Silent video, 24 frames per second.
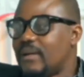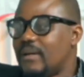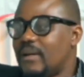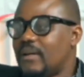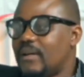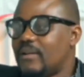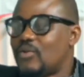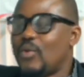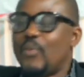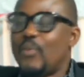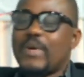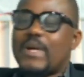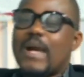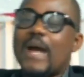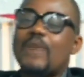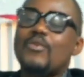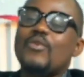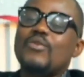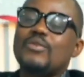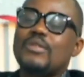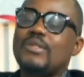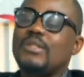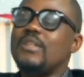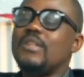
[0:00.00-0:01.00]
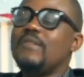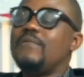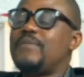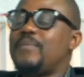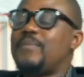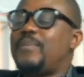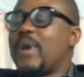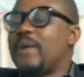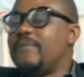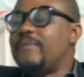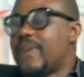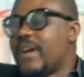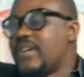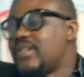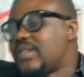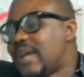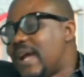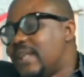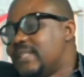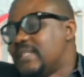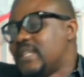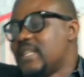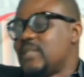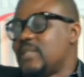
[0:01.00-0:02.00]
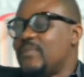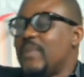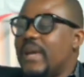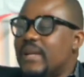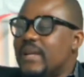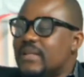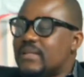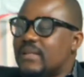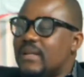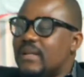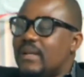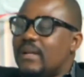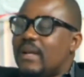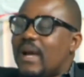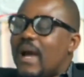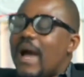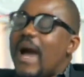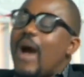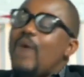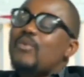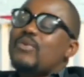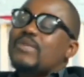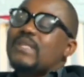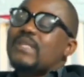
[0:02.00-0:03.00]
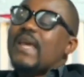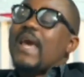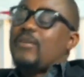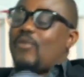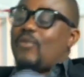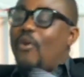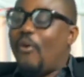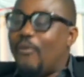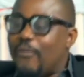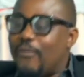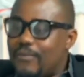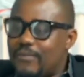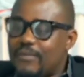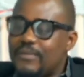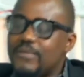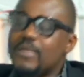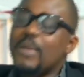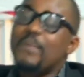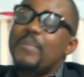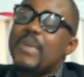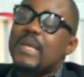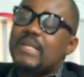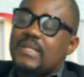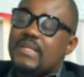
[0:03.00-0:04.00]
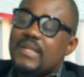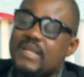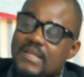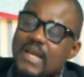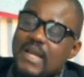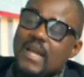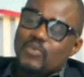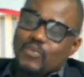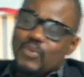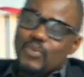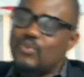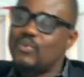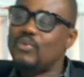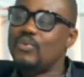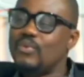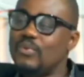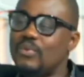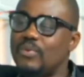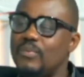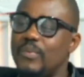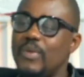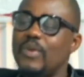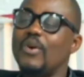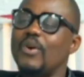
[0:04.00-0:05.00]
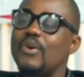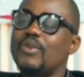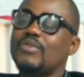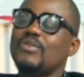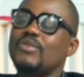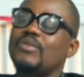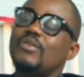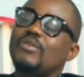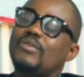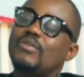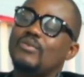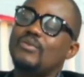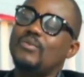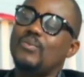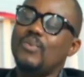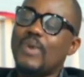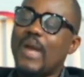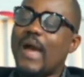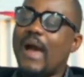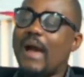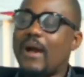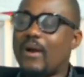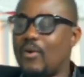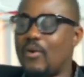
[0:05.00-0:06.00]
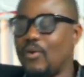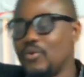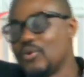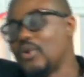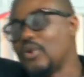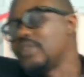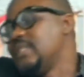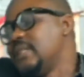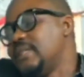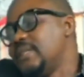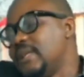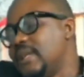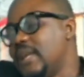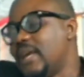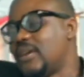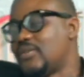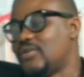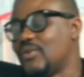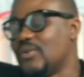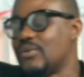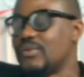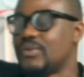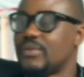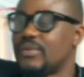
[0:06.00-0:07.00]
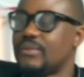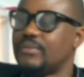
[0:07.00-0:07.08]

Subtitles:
So we cannot give preferential treatment outside of the basics that we do because we are conducting elections.